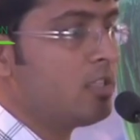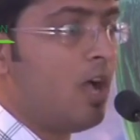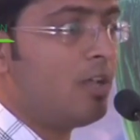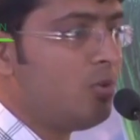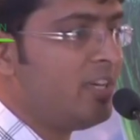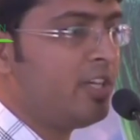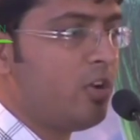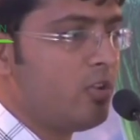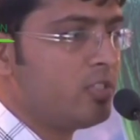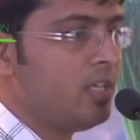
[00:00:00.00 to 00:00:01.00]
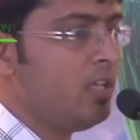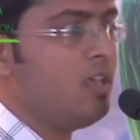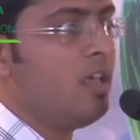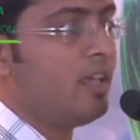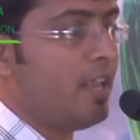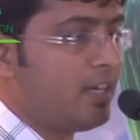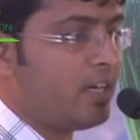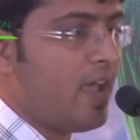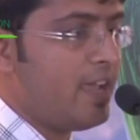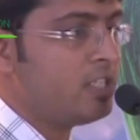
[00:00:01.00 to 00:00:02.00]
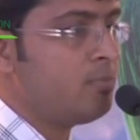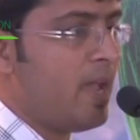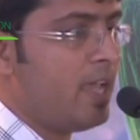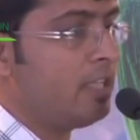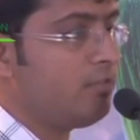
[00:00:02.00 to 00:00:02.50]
This is unknown etiology characterized by